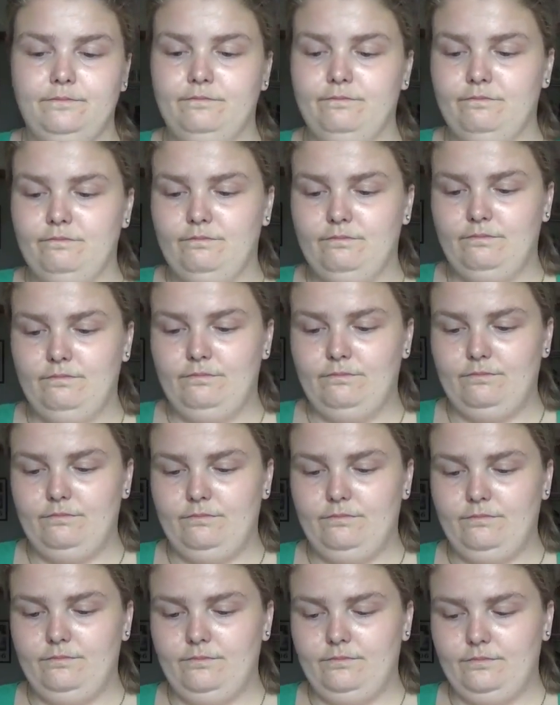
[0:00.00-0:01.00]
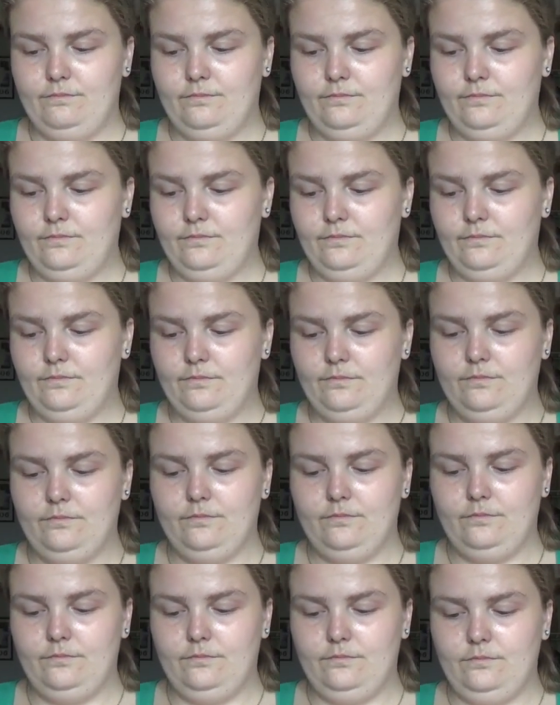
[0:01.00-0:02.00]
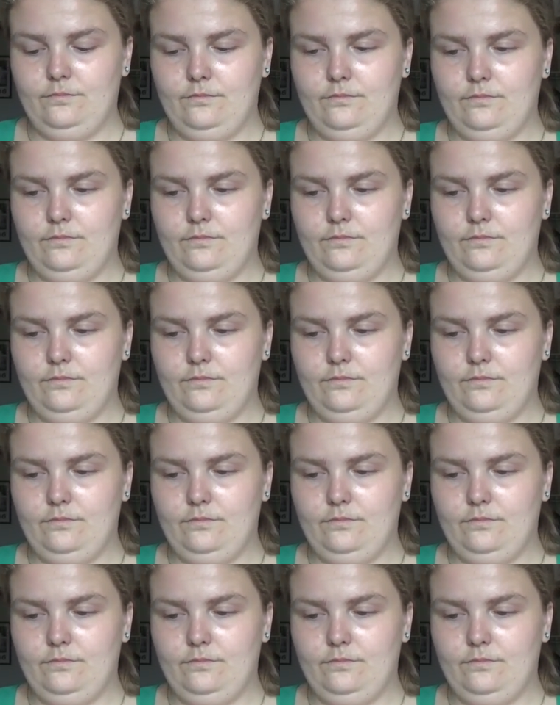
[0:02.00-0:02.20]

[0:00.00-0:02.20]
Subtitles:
(silence)